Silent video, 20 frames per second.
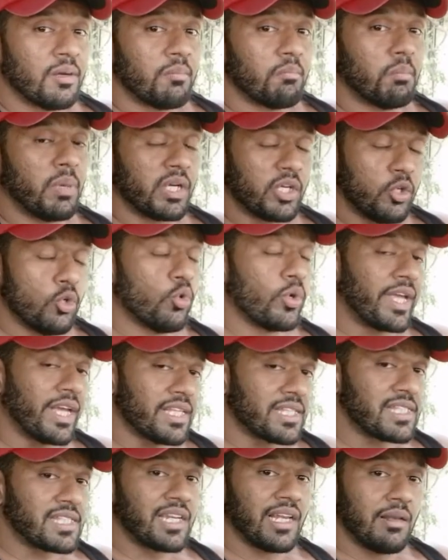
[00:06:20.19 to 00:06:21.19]
But you
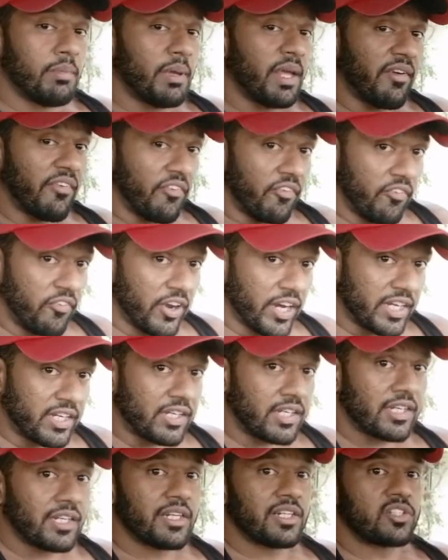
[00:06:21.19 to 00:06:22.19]
can still be
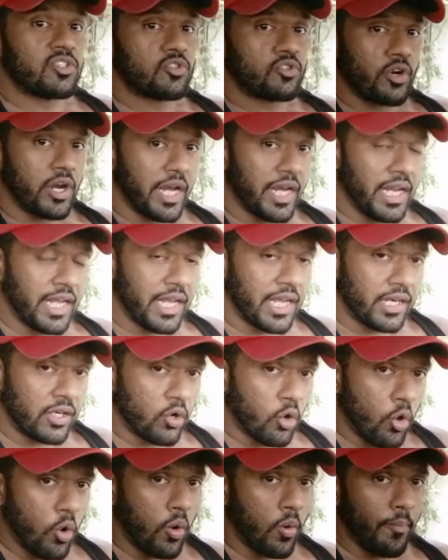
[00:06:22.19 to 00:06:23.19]
fit training at
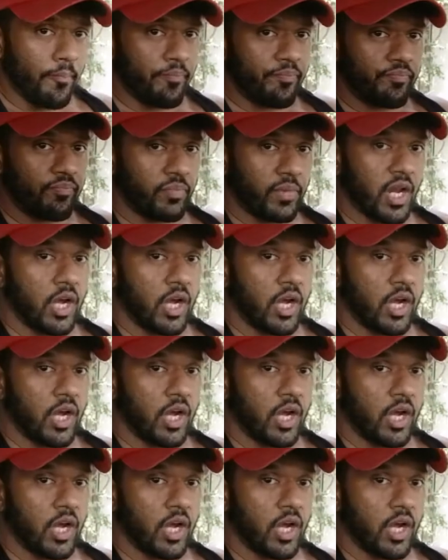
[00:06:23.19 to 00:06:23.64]
home.